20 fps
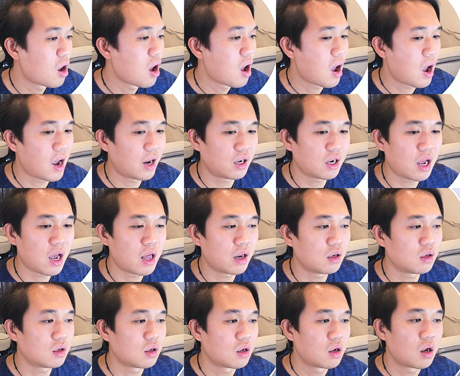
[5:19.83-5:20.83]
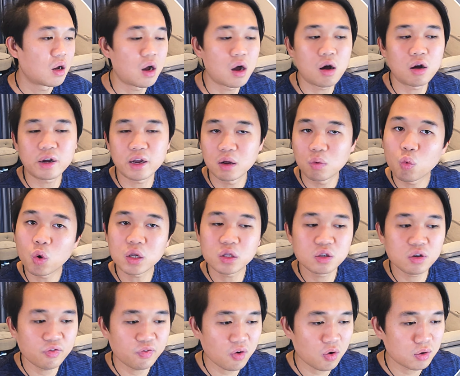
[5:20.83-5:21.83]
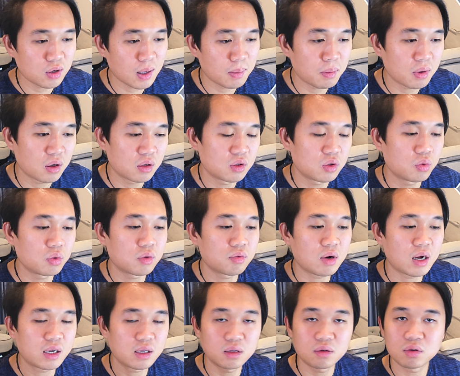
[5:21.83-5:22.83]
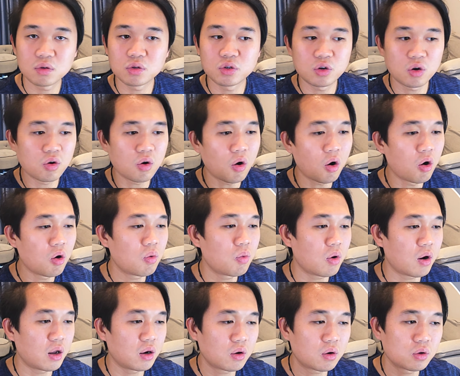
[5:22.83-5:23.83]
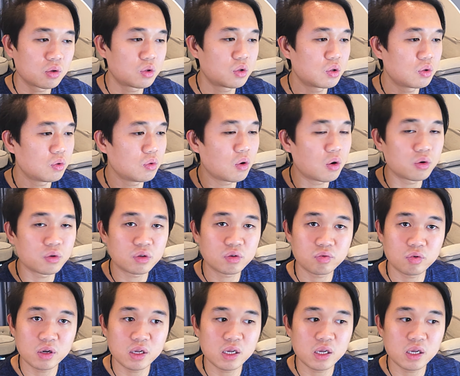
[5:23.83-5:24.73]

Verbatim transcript: and then okay, what's your phone number? You would write, you know, 010203